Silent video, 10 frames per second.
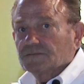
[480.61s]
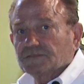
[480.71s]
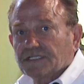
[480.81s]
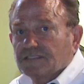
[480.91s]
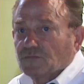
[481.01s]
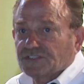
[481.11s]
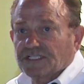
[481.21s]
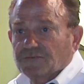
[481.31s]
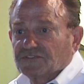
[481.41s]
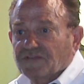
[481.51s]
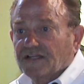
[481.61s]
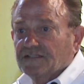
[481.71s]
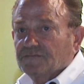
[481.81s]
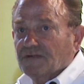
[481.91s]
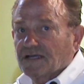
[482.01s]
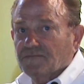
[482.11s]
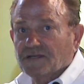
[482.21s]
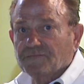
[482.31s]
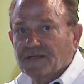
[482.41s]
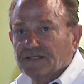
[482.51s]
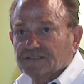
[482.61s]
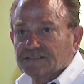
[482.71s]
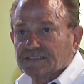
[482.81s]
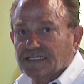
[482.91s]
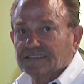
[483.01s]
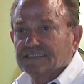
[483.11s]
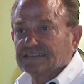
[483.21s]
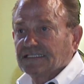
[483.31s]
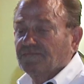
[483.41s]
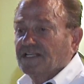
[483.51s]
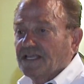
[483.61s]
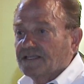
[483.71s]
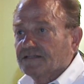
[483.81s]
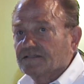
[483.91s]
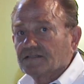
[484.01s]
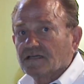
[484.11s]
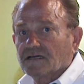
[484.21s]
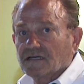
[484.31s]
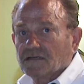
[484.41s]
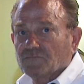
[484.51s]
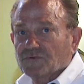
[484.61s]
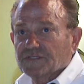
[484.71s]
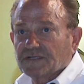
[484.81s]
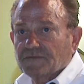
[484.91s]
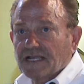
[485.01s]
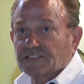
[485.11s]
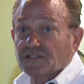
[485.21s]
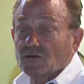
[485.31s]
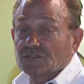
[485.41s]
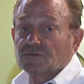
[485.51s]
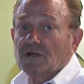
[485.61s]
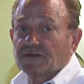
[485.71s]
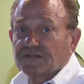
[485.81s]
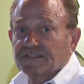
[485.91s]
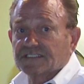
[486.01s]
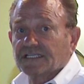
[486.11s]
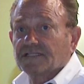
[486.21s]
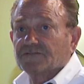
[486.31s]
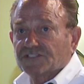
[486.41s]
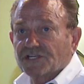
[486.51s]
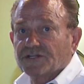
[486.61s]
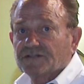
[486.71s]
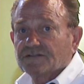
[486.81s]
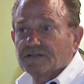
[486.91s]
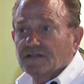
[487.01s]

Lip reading: Chateau Morrisette was founded by my parents in 1978. We're actually the oldest winery in the state of Virginia.